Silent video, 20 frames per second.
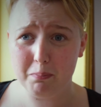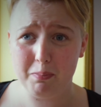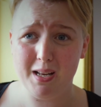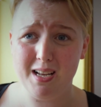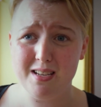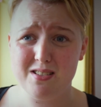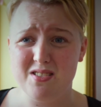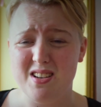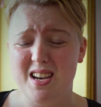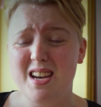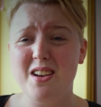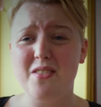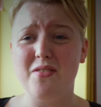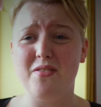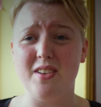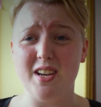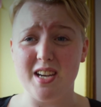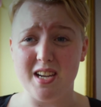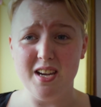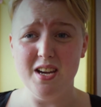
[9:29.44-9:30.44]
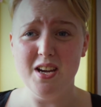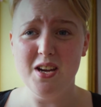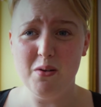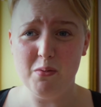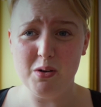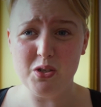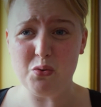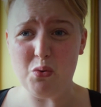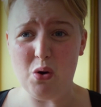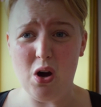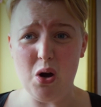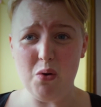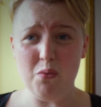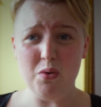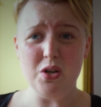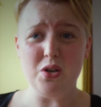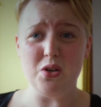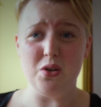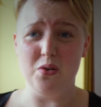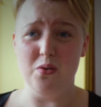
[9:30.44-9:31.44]
Plus or anything. What's wrong
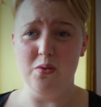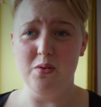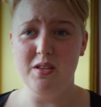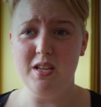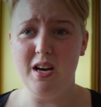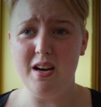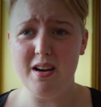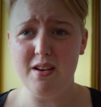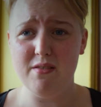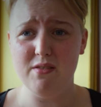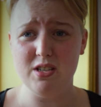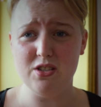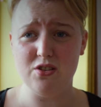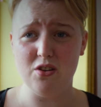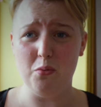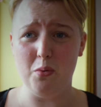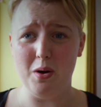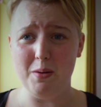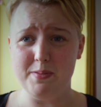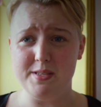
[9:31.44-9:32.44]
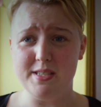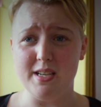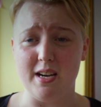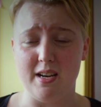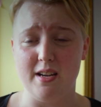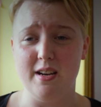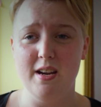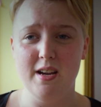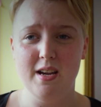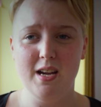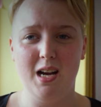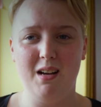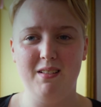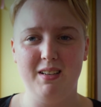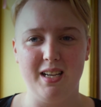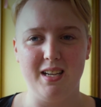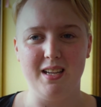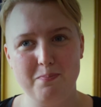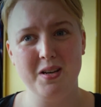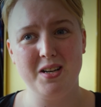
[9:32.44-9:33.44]
with you? Not even your website. I'm
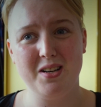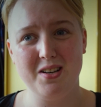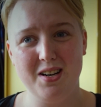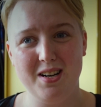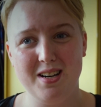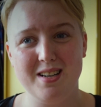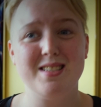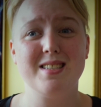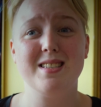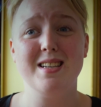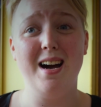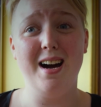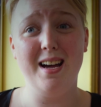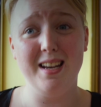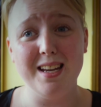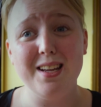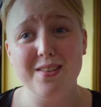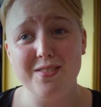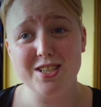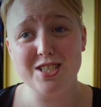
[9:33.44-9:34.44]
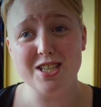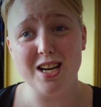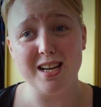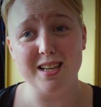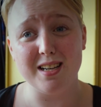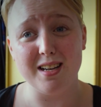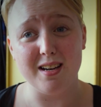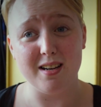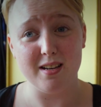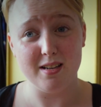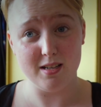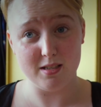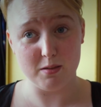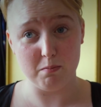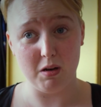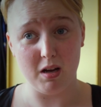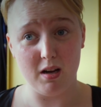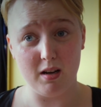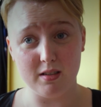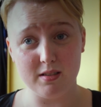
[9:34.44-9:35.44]
like, because I live in China, it's
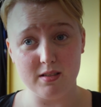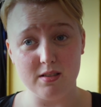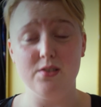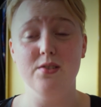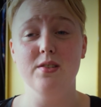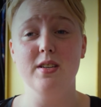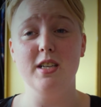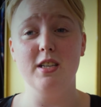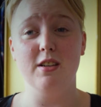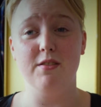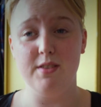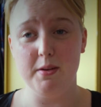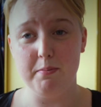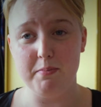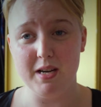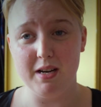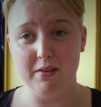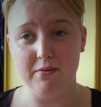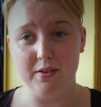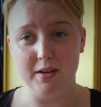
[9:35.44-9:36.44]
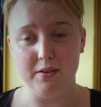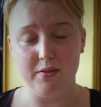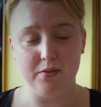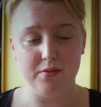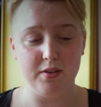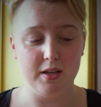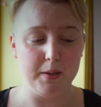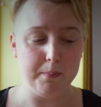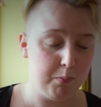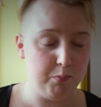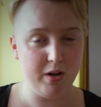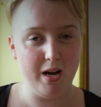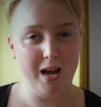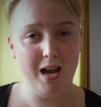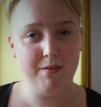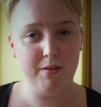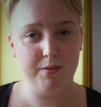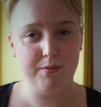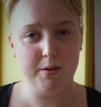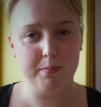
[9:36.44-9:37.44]
blocked. You need a VPN for everything. But I
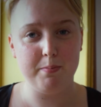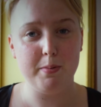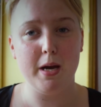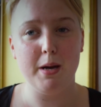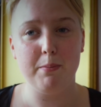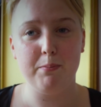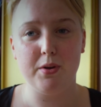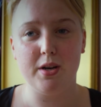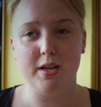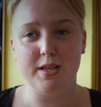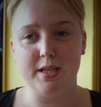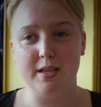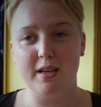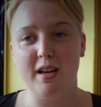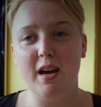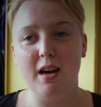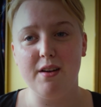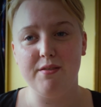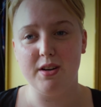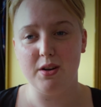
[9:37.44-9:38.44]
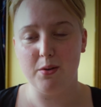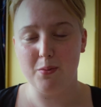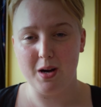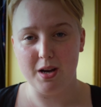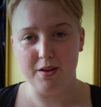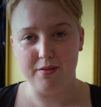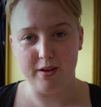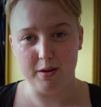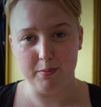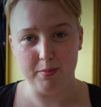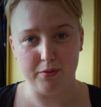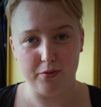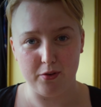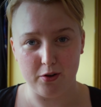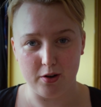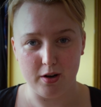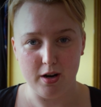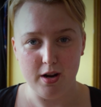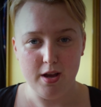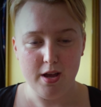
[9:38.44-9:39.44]
have a VPN, but I didn't have any Wi-Fi
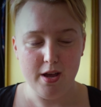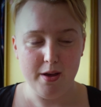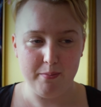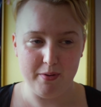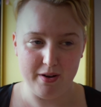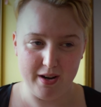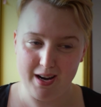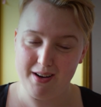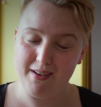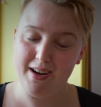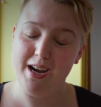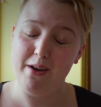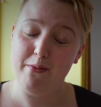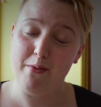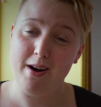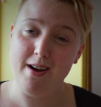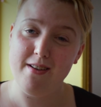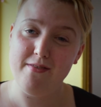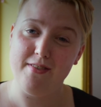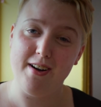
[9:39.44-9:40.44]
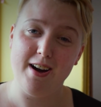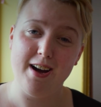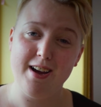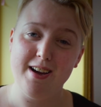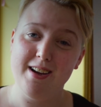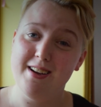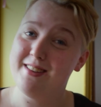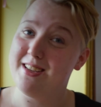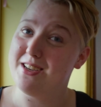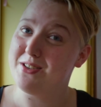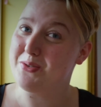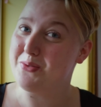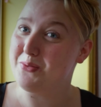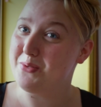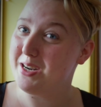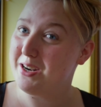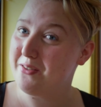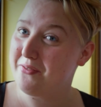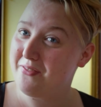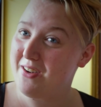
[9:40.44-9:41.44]
before. But now I have Wi-Fi that's
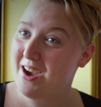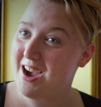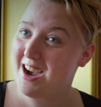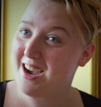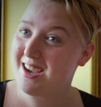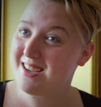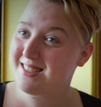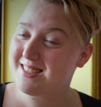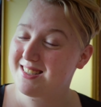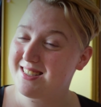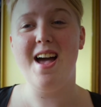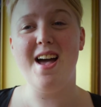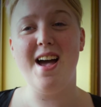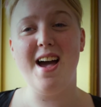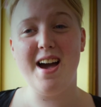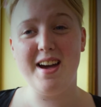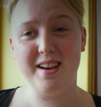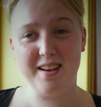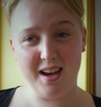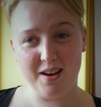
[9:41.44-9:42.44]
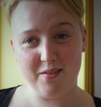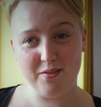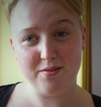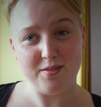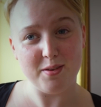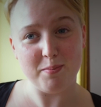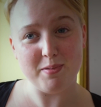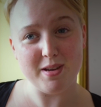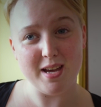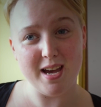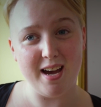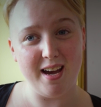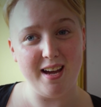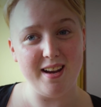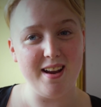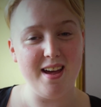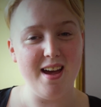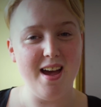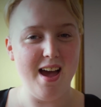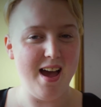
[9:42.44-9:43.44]
really fast, and I have a
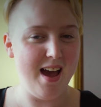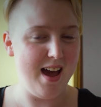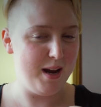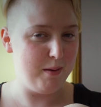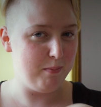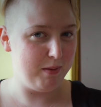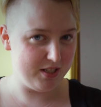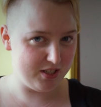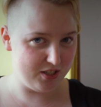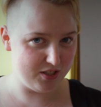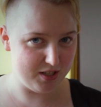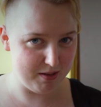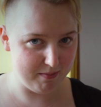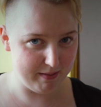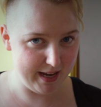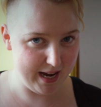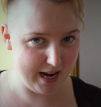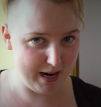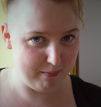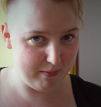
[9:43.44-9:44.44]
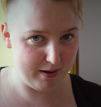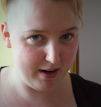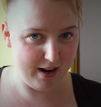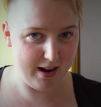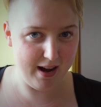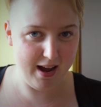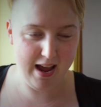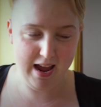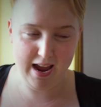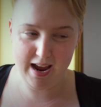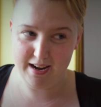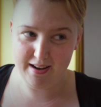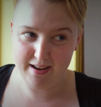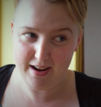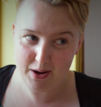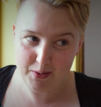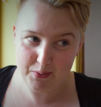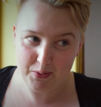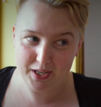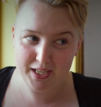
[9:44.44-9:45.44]
VPN and my system camera, and
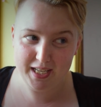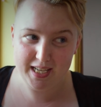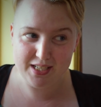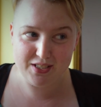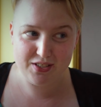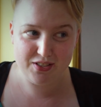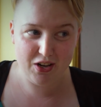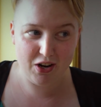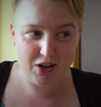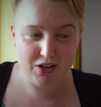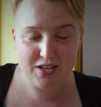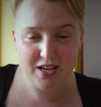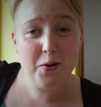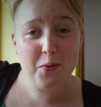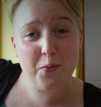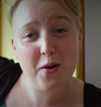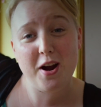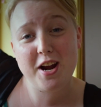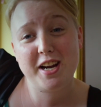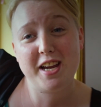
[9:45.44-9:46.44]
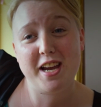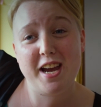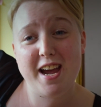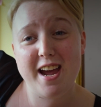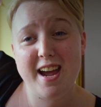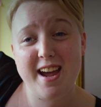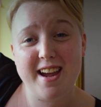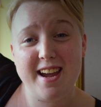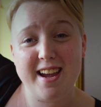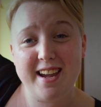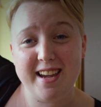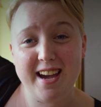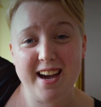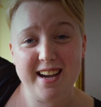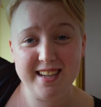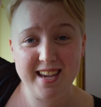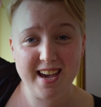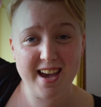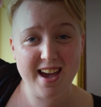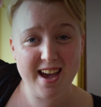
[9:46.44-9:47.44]
now I can start working
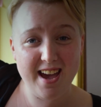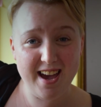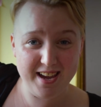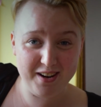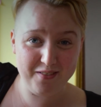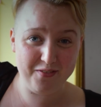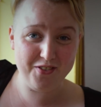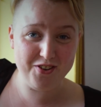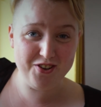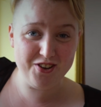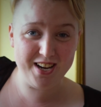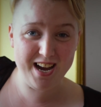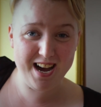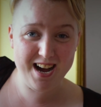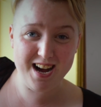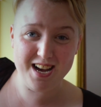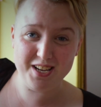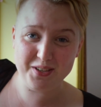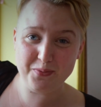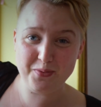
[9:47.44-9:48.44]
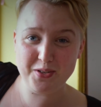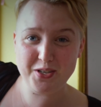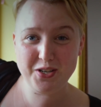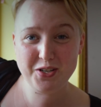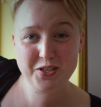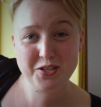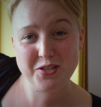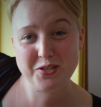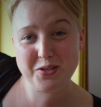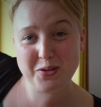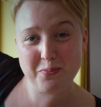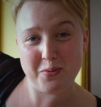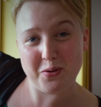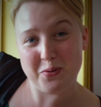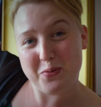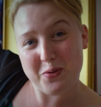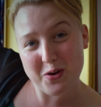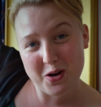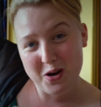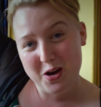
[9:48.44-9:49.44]
again for you guys with YouTube.
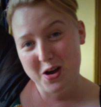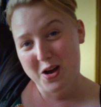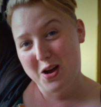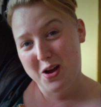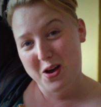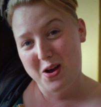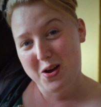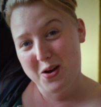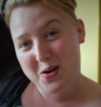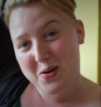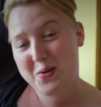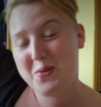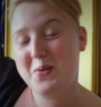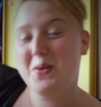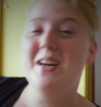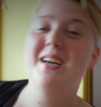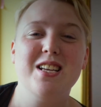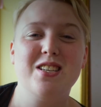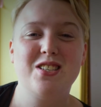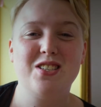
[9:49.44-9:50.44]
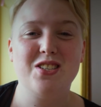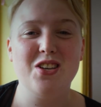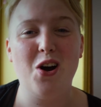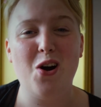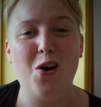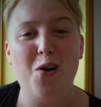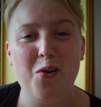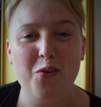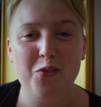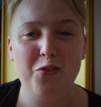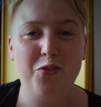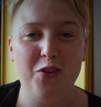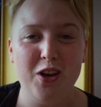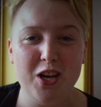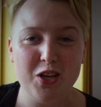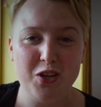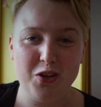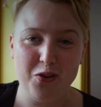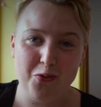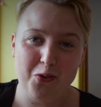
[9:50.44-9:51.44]
Woohoo! So
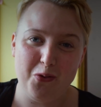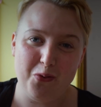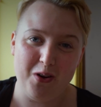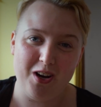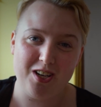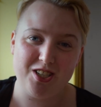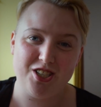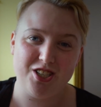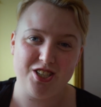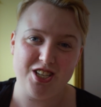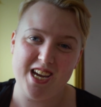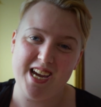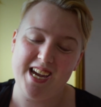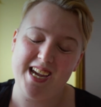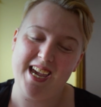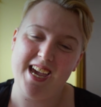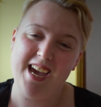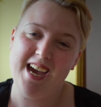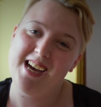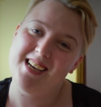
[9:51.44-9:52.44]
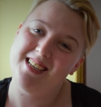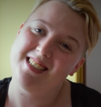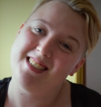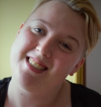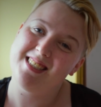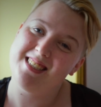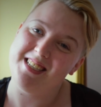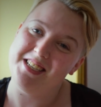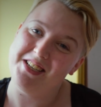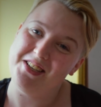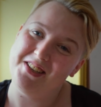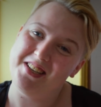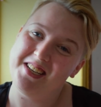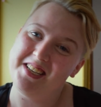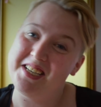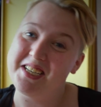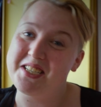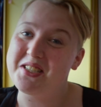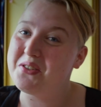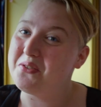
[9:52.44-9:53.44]
thank you for watching, and see you in the
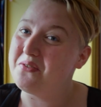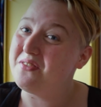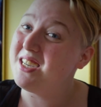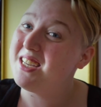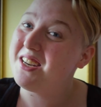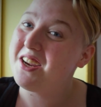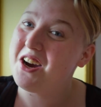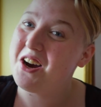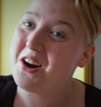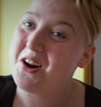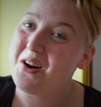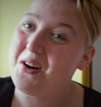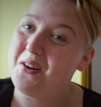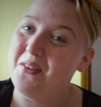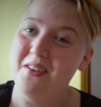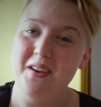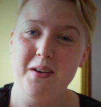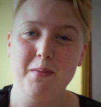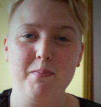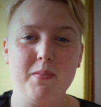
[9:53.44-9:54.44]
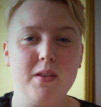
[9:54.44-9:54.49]
next video.